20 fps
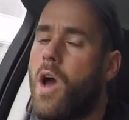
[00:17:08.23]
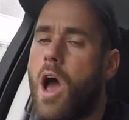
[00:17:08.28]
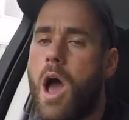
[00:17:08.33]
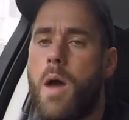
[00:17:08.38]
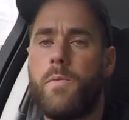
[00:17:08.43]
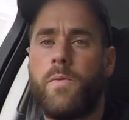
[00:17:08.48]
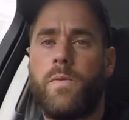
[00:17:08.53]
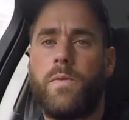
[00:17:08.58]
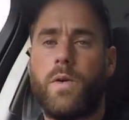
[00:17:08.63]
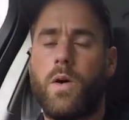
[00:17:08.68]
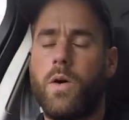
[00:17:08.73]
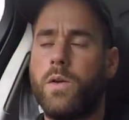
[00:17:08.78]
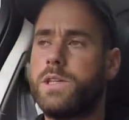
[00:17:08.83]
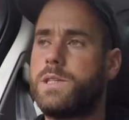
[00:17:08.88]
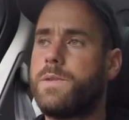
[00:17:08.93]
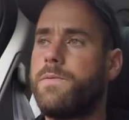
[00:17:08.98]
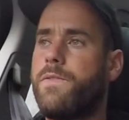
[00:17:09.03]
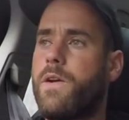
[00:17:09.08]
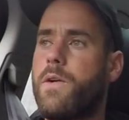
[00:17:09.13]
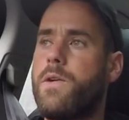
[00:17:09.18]
I'm on
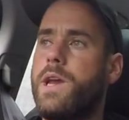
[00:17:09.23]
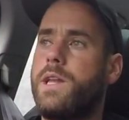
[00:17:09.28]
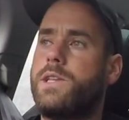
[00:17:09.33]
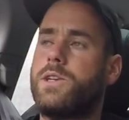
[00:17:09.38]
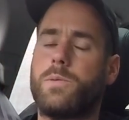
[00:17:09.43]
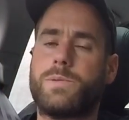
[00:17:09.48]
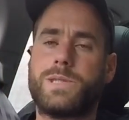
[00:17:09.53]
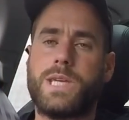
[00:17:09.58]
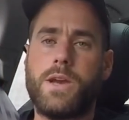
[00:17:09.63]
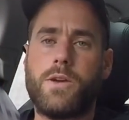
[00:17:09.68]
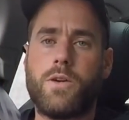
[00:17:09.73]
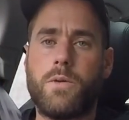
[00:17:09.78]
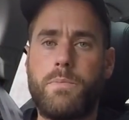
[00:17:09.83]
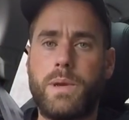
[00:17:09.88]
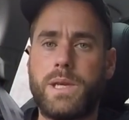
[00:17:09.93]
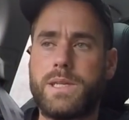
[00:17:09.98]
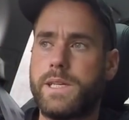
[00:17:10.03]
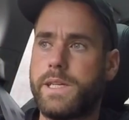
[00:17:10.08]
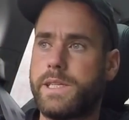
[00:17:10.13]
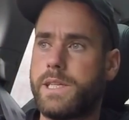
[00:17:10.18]
some very top secret
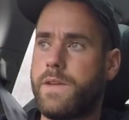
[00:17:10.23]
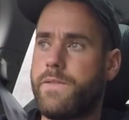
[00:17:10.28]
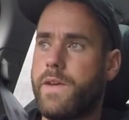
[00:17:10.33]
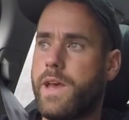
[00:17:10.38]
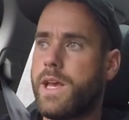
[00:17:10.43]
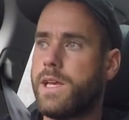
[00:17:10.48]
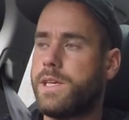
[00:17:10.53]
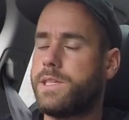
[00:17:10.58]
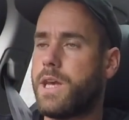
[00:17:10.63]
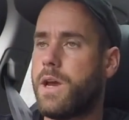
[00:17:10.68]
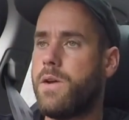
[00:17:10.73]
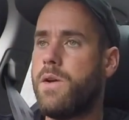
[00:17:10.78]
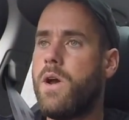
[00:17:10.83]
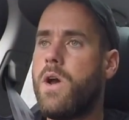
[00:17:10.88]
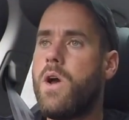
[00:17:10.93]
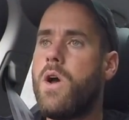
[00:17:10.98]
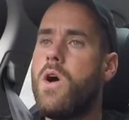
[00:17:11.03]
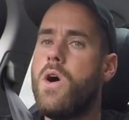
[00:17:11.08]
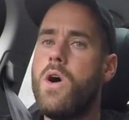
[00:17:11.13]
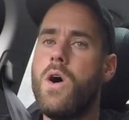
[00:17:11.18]
business over here, so
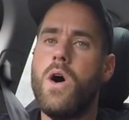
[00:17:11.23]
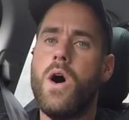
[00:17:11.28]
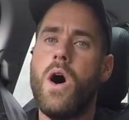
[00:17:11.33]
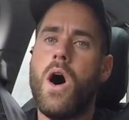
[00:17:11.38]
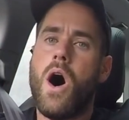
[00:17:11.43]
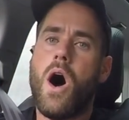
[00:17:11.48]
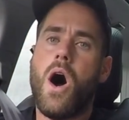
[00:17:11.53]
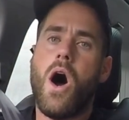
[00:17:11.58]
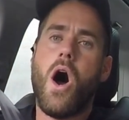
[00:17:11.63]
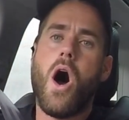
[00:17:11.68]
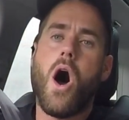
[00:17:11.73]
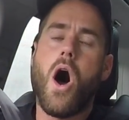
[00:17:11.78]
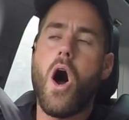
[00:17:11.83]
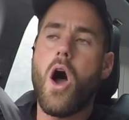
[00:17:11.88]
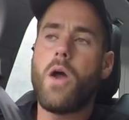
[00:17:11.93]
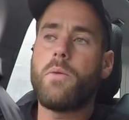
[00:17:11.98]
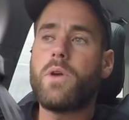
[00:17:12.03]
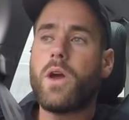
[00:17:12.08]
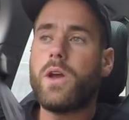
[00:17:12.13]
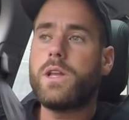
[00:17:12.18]

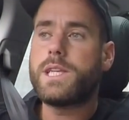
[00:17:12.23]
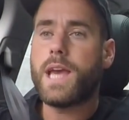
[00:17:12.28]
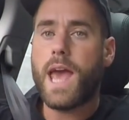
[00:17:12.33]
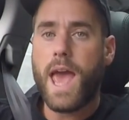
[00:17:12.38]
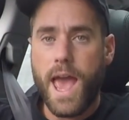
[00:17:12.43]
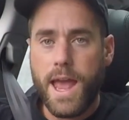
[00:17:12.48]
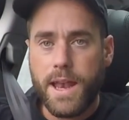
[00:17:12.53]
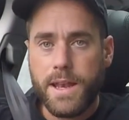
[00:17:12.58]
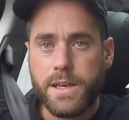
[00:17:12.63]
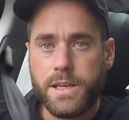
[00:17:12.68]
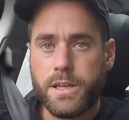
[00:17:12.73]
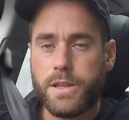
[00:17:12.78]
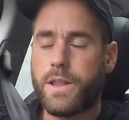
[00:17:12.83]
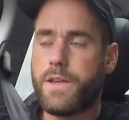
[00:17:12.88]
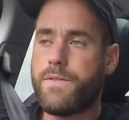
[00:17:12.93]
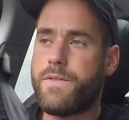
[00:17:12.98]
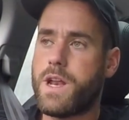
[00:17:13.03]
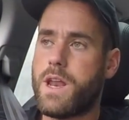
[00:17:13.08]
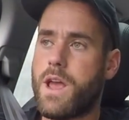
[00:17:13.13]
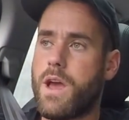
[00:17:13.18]
I'm going to end
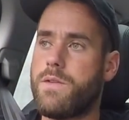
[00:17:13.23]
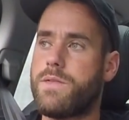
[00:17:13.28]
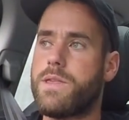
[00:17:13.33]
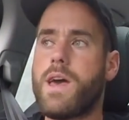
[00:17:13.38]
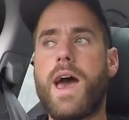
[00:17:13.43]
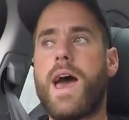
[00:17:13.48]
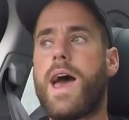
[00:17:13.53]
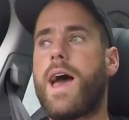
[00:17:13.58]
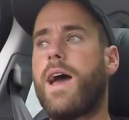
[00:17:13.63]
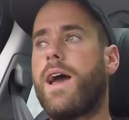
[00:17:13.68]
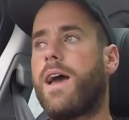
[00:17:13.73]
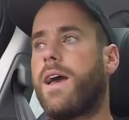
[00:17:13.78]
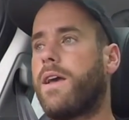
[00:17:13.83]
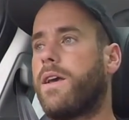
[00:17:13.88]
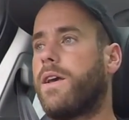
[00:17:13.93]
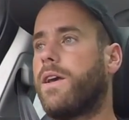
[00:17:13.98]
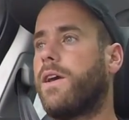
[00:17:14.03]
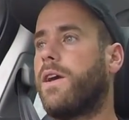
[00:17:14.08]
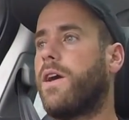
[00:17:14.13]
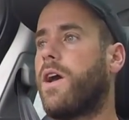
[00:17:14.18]
the video there.
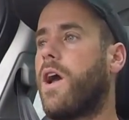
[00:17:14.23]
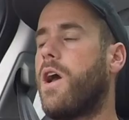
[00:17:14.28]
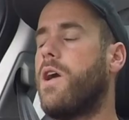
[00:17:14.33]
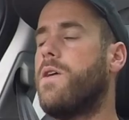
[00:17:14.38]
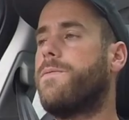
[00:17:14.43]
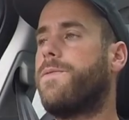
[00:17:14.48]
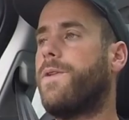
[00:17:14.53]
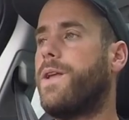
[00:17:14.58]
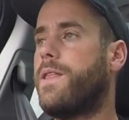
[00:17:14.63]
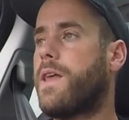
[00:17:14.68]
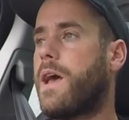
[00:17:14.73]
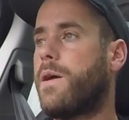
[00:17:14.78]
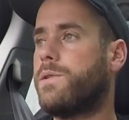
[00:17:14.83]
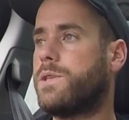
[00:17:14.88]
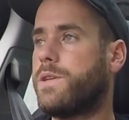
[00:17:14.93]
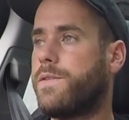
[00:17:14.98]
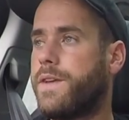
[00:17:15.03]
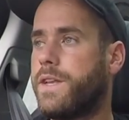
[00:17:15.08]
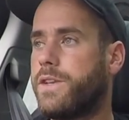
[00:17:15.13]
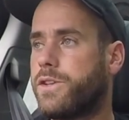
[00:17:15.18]
Hopefully that was
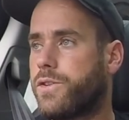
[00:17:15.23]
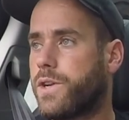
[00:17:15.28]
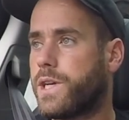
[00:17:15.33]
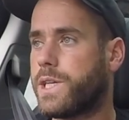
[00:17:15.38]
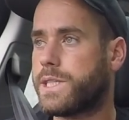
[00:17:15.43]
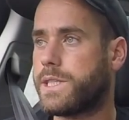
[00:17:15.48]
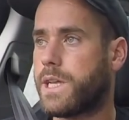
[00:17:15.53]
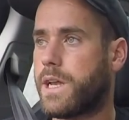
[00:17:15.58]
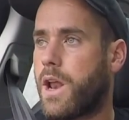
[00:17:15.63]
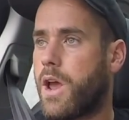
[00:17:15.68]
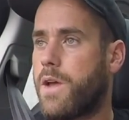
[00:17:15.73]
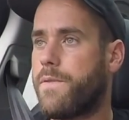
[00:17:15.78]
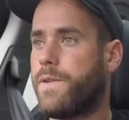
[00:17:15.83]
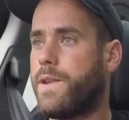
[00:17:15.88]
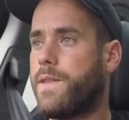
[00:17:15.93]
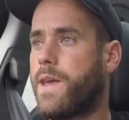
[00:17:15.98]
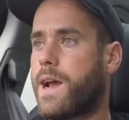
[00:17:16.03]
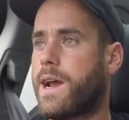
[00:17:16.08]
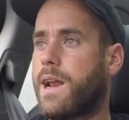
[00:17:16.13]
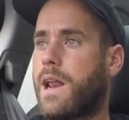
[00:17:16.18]
of interest, and
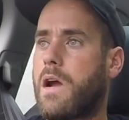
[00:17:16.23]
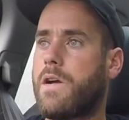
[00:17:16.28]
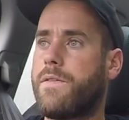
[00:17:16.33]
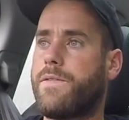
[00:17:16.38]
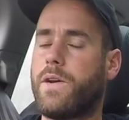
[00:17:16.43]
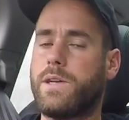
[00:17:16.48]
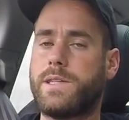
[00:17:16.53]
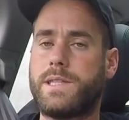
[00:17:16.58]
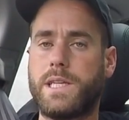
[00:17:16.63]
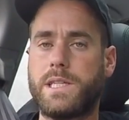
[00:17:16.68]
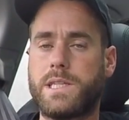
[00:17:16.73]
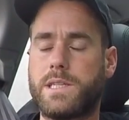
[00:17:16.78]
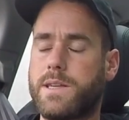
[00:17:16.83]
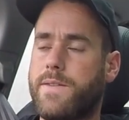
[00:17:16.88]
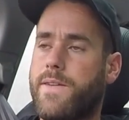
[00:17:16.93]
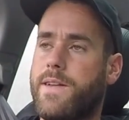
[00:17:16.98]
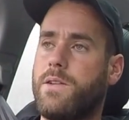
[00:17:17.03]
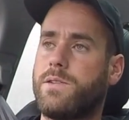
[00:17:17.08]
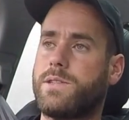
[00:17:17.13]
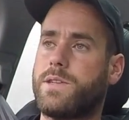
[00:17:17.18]
hopefully that clarifies things, because
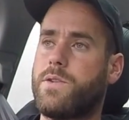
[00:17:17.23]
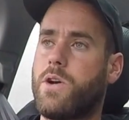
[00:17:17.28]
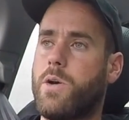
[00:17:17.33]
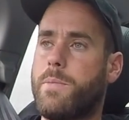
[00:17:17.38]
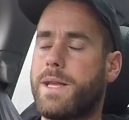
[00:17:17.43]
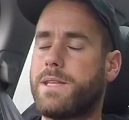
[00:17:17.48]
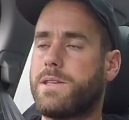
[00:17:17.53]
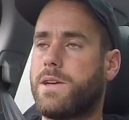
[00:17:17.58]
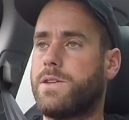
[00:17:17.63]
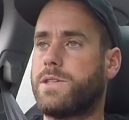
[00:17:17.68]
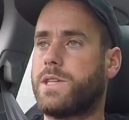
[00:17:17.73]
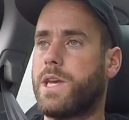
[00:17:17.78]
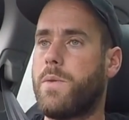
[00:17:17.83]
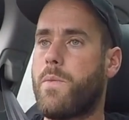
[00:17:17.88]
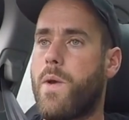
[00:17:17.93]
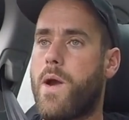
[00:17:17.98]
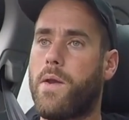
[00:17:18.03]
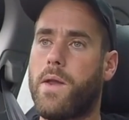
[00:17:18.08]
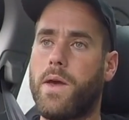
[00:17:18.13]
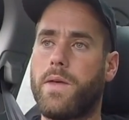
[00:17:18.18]
I've had lots of comments asking
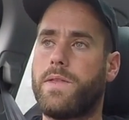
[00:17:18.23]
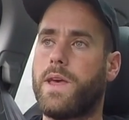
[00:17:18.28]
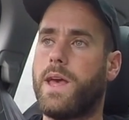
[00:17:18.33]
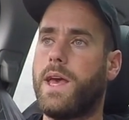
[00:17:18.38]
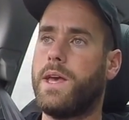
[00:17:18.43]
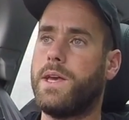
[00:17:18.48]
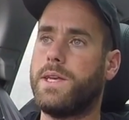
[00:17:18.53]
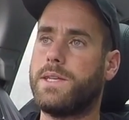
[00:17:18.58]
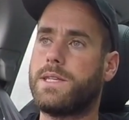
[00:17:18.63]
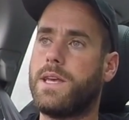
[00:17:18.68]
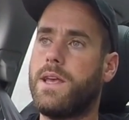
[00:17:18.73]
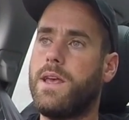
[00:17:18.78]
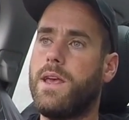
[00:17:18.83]
where on earth it is.